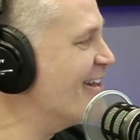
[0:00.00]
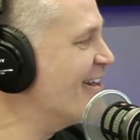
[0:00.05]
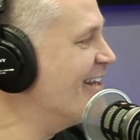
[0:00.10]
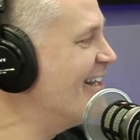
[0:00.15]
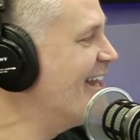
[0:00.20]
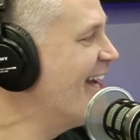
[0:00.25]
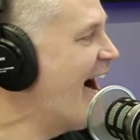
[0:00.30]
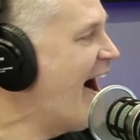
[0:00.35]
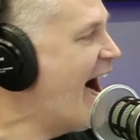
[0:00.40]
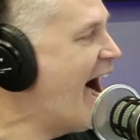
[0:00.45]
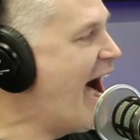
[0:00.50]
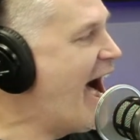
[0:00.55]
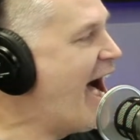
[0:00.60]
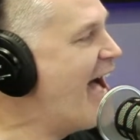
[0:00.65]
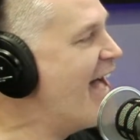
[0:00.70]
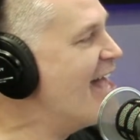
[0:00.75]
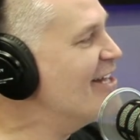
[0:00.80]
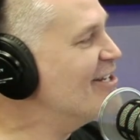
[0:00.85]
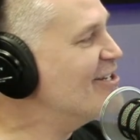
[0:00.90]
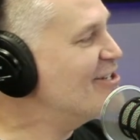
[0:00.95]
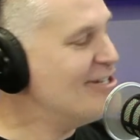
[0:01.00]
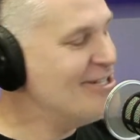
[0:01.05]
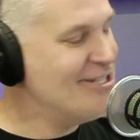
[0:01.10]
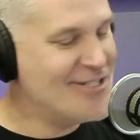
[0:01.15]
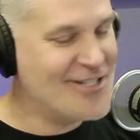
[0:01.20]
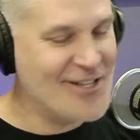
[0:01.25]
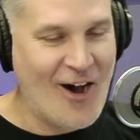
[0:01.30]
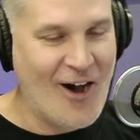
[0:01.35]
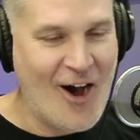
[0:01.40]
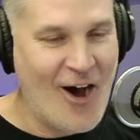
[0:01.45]

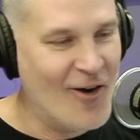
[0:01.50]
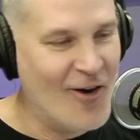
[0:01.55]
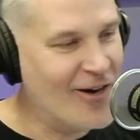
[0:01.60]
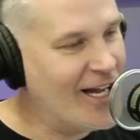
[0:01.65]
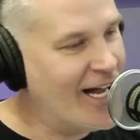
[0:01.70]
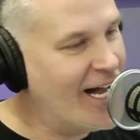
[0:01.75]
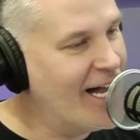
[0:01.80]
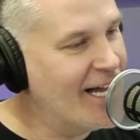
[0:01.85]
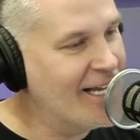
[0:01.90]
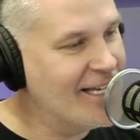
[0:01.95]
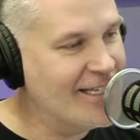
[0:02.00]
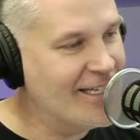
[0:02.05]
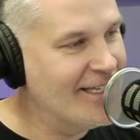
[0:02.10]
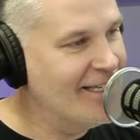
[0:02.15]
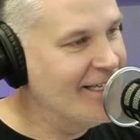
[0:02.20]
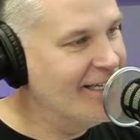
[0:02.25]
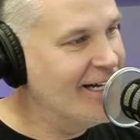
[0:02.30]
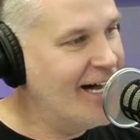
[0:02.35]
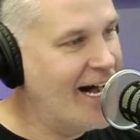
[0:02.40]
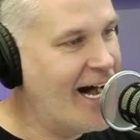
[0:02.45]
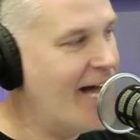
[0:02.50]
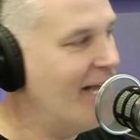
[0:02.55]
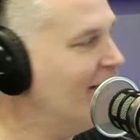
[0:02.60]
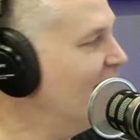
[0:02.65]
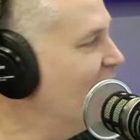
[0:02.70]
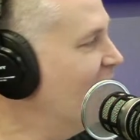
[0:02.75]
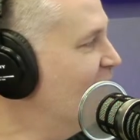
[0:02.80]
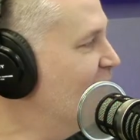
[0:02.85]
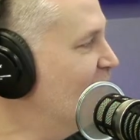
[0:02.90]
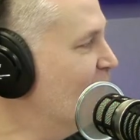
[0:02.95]
Oh God. I
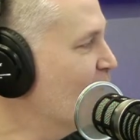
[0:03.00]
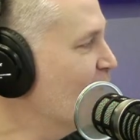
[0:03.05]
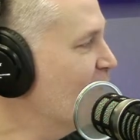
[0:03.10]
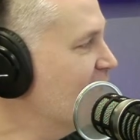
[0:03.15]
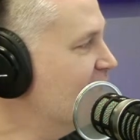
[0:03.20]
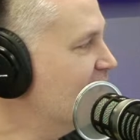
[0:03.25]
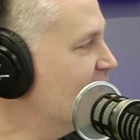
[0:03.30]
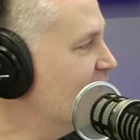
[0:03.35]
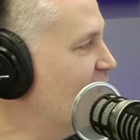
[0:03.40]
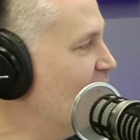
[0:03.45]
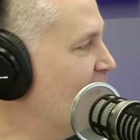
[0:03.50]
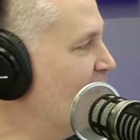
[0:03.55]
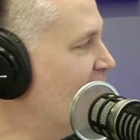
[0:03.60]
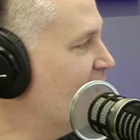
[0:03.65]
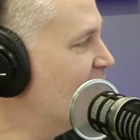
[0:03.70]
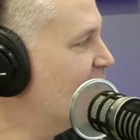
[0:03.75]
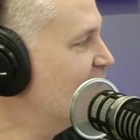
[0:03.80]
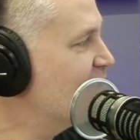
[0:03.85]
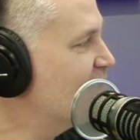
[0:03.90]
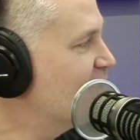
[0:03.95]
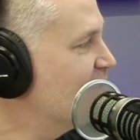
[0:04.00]
love Marie so much.